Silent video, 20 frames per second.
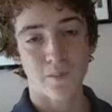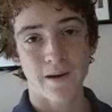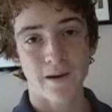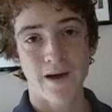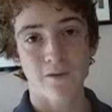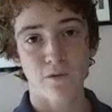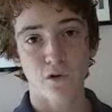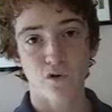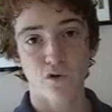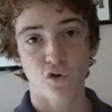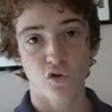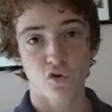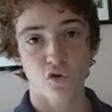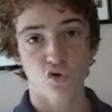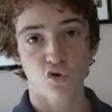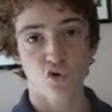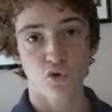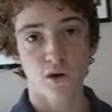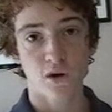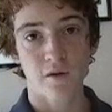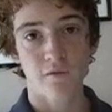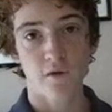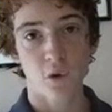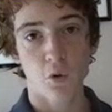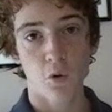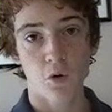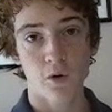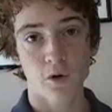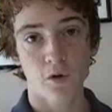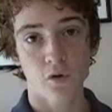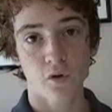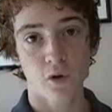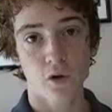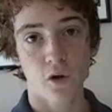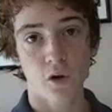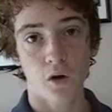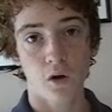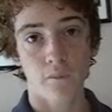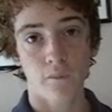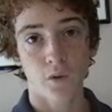Pavlik's just a straightforward,
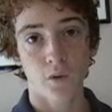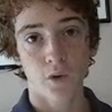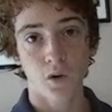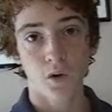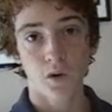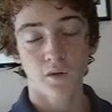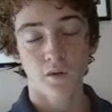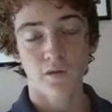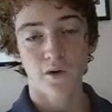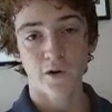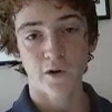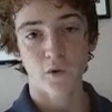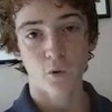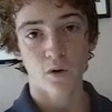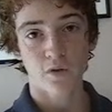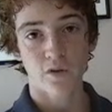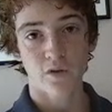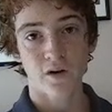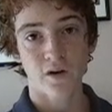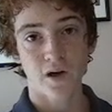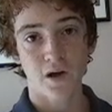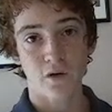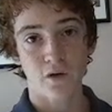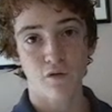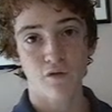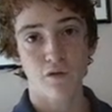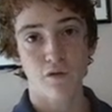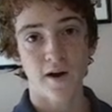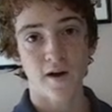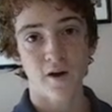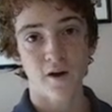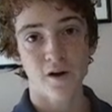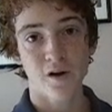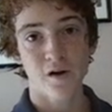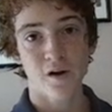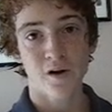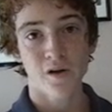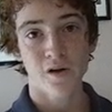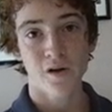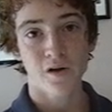very orthodox
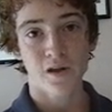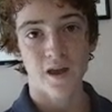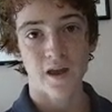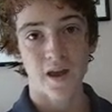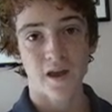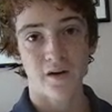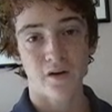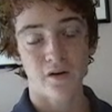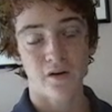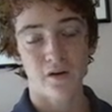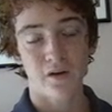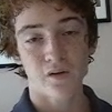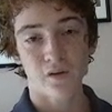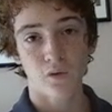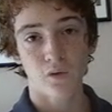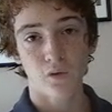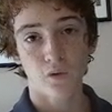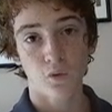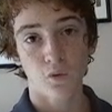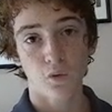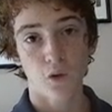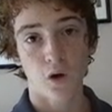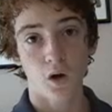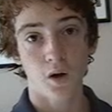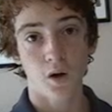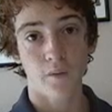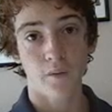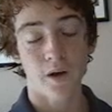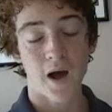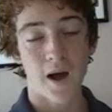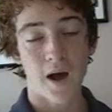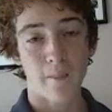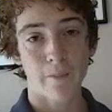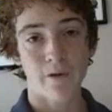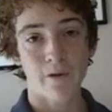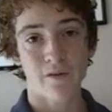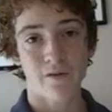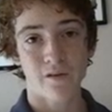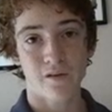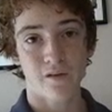fighter, and
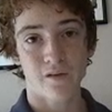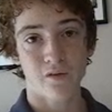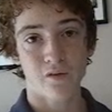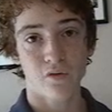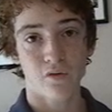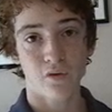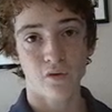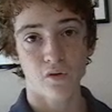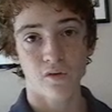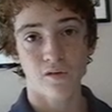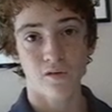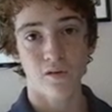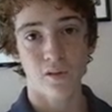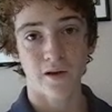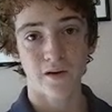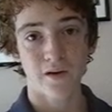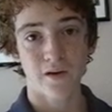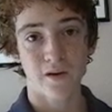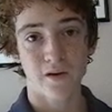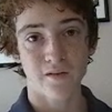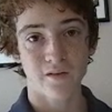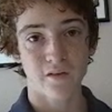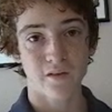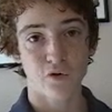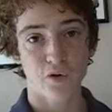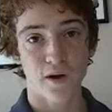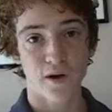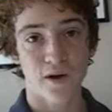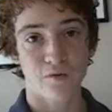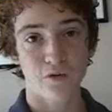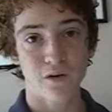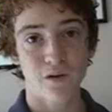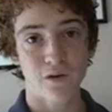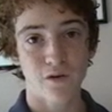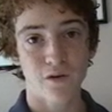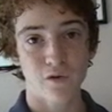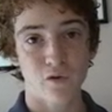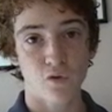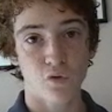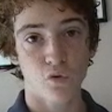Hopkins' slickness and
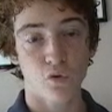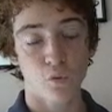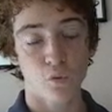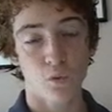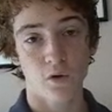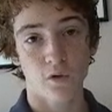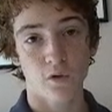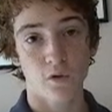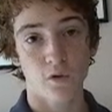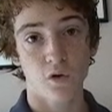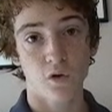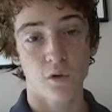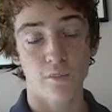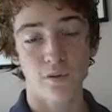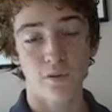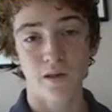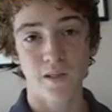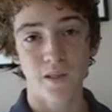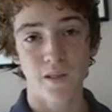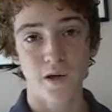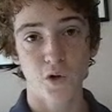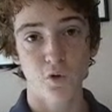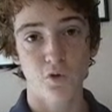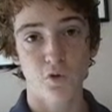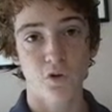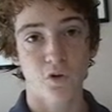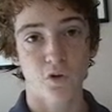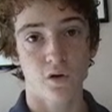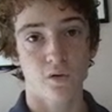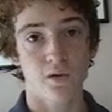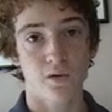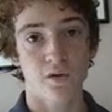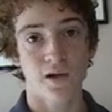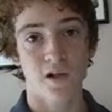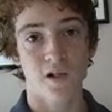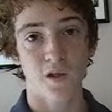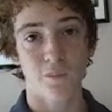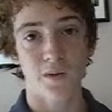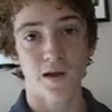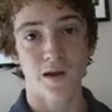craftiness were completely new to
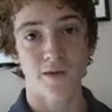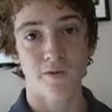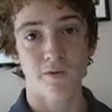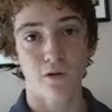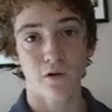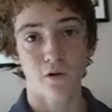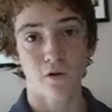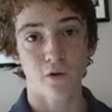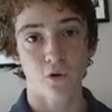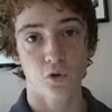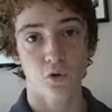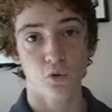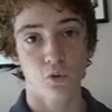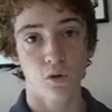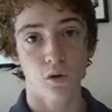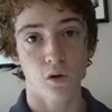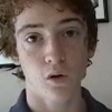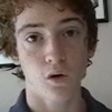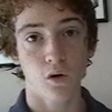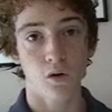Kelly Pavlik, who